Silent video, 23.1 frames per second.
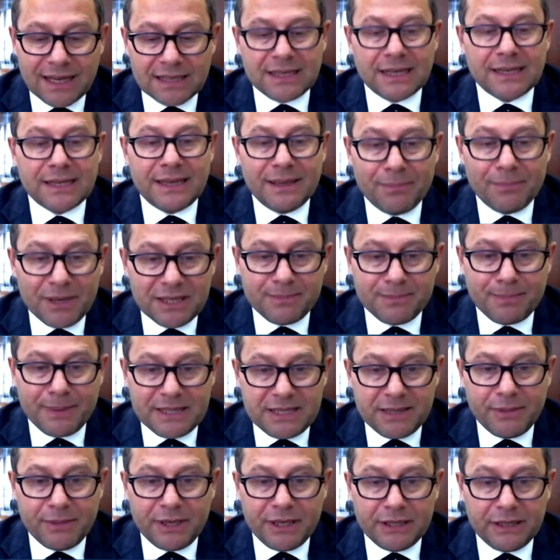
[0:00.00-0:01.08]
in the
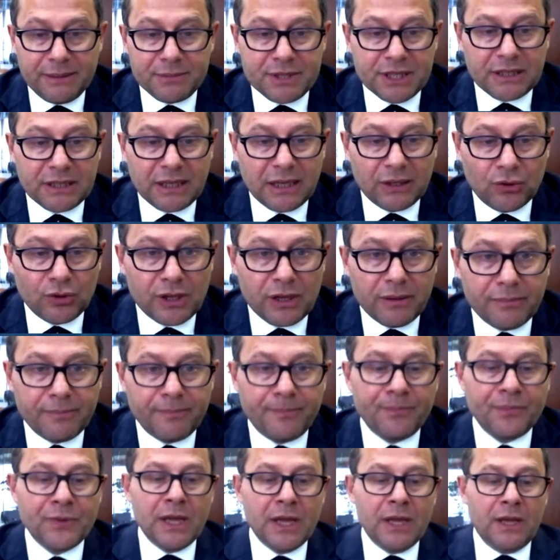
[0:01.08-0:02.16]
forming of the evidence
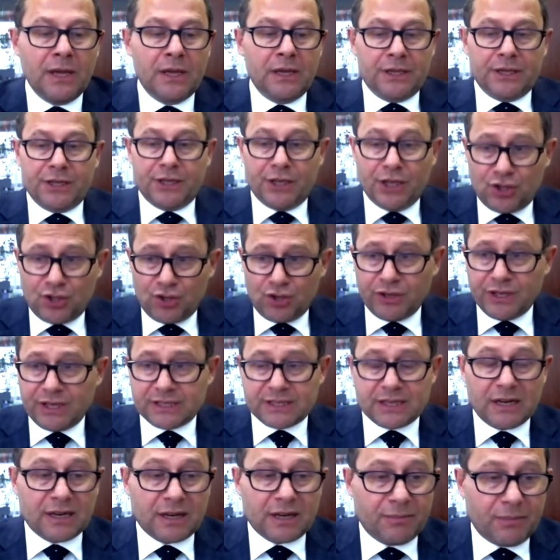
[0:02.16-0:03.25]
base on particular
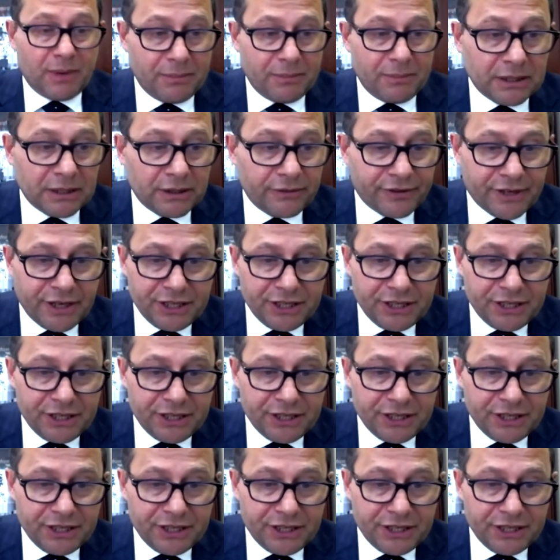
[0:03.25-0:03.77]
technologies.